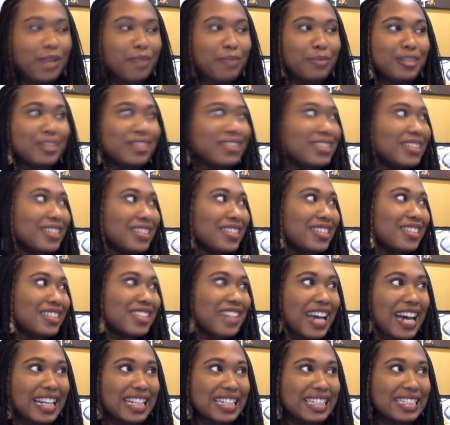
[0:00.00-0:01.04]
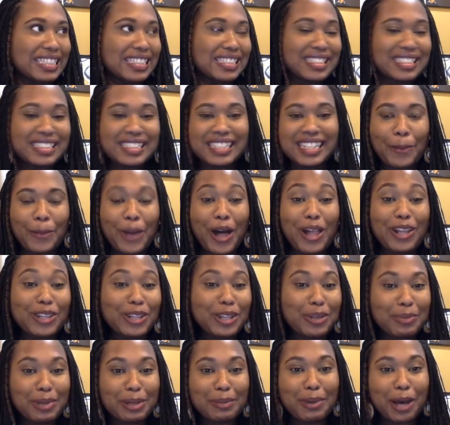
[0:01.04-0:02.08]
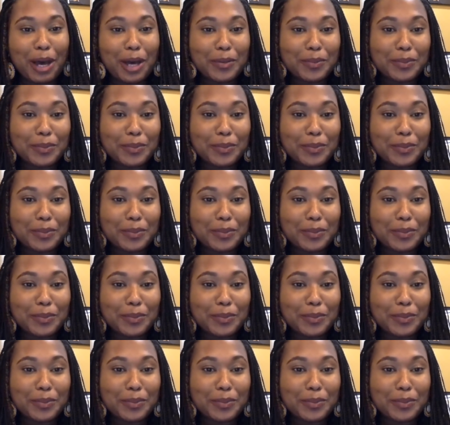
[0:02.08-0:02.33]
Miss Denise's talents. A little bit about